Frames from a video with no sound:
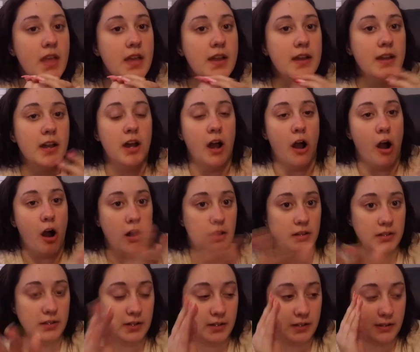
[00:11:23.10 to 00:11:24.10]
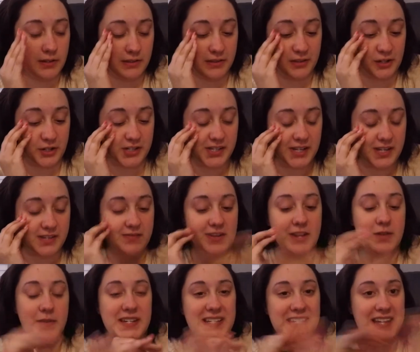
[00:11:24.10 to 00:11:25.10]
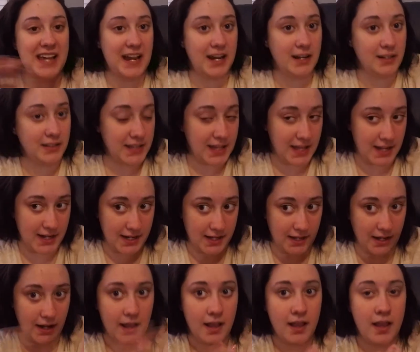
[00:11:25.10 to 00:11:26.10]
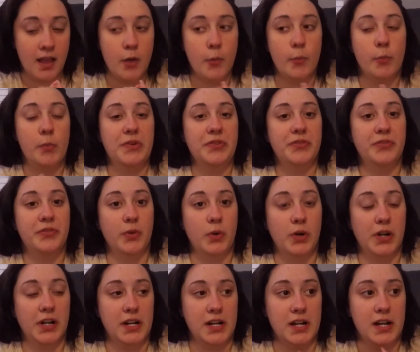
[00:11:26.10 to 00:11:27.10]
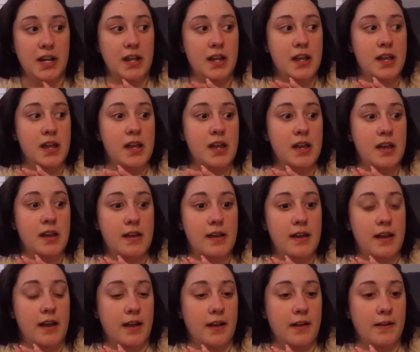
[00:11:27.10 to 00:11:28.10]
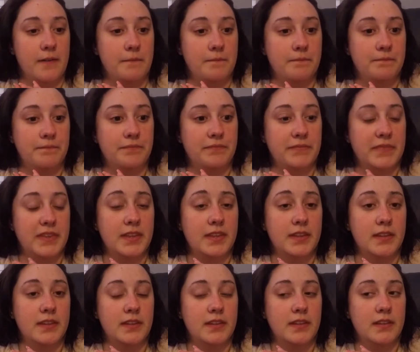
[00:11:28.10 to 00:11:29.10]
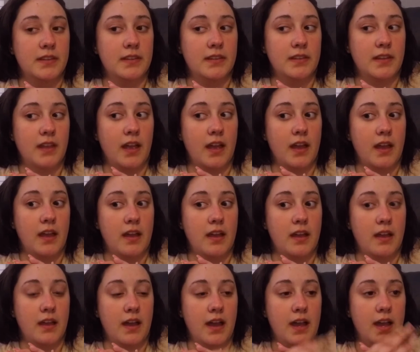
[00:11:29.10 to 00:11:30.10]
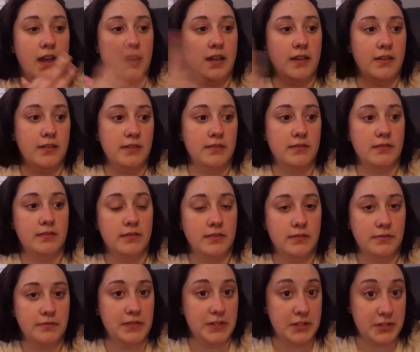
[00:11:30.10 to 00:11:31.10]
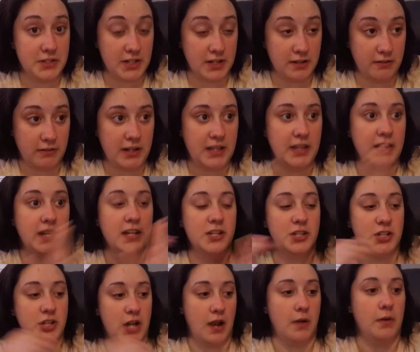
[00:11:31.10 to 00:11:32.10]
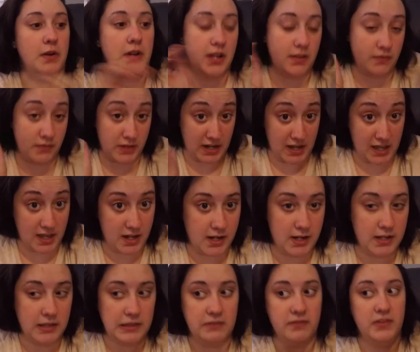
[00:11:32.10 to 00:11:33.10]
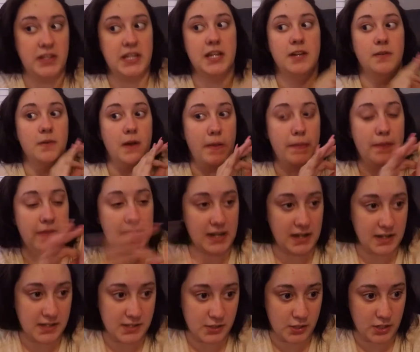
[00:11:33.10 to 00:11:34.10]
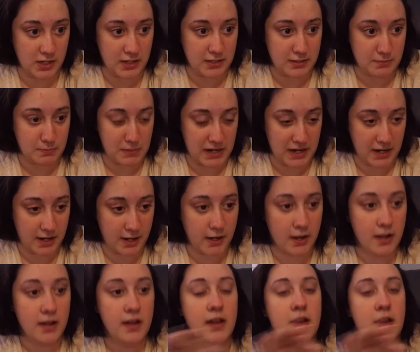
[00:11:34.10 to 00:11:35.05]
I got all Thursday's video entirely edited before I finished getting ready. Like, I showered and then I edited the video and then I straightened my hair,